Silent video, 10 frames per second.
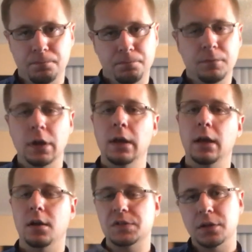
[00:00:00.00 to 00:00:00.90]

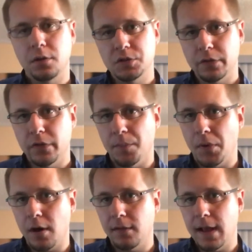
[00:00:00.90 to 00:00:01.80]
It also goes over the
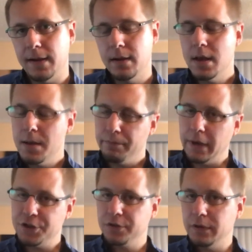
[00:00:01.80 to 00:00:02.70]
bar line.
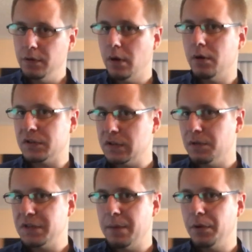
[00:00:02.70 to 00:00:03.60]
Make sure that you go to
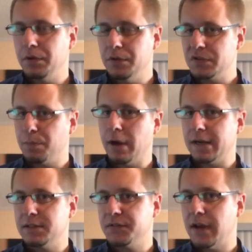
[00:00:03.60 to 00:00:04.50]
slow tempo, use the
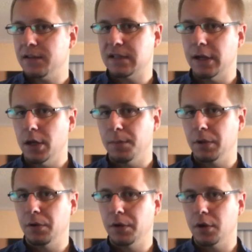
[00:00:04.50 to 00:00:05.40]
practice files that I
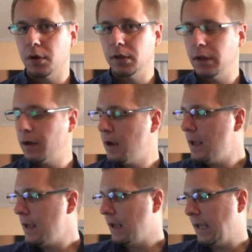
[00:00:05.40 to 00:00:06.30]
uploaded earlier,
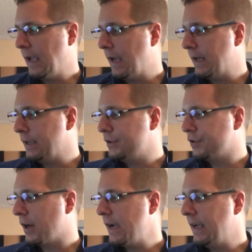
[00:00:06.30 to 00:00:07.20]
and
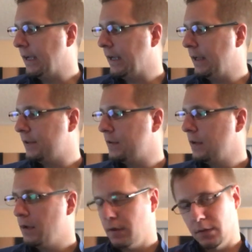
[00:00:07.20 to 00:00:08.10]
try and get
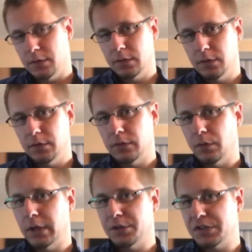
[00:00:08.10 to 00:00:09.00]
to
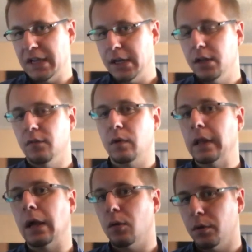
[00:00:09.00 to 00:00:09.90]
an understanding of where
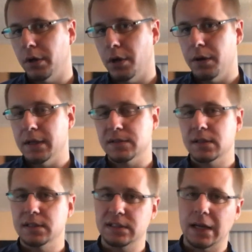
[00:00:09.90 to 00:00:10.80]
that quarter note is,
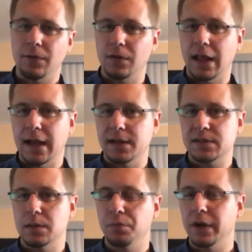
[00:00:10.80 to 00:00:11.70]
staying
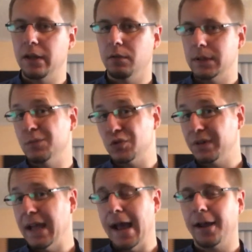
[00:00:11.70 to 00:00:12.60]
relaxed, play the rhythms
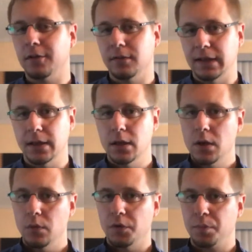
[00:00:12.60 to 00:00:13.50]
really accurately
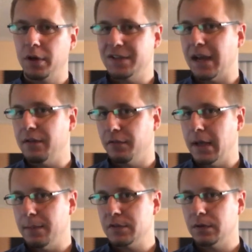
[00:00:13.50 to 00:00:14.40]
with pretty tight
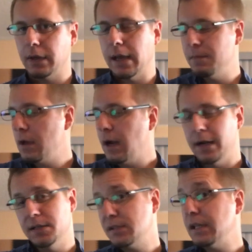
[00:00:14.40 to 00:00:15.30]
flams, okay? I
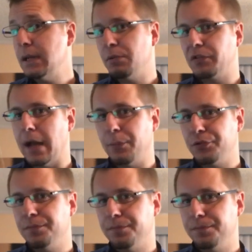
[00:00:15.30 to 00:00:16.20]
didn't say double stops,
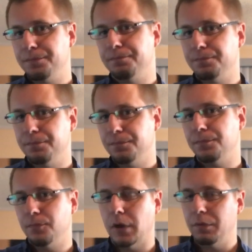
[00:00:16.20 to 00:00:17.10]

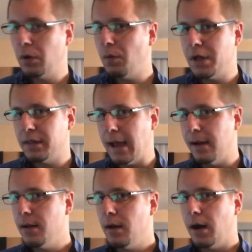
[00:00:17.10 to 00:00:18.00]
right? We don't want
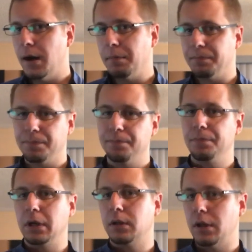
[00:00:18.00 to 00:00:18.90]
that,
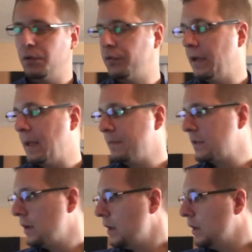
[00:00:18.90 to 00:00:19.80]
but close
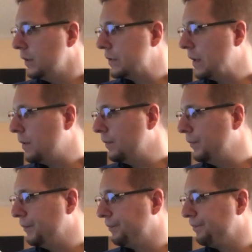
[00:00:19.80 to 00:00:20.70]
flams. So
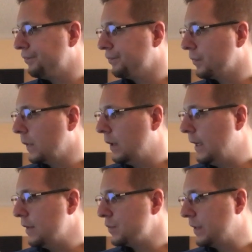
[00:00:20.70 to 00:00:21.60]

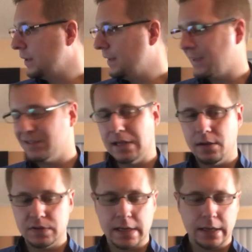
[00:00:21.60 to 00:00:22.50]
here's what the lick
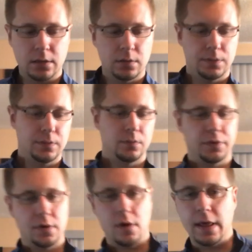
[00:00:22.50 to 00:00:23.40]
sounds like
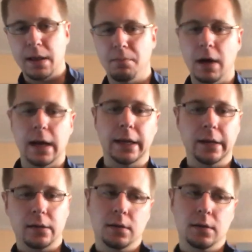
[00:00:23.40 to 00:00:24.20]
with all that in mind.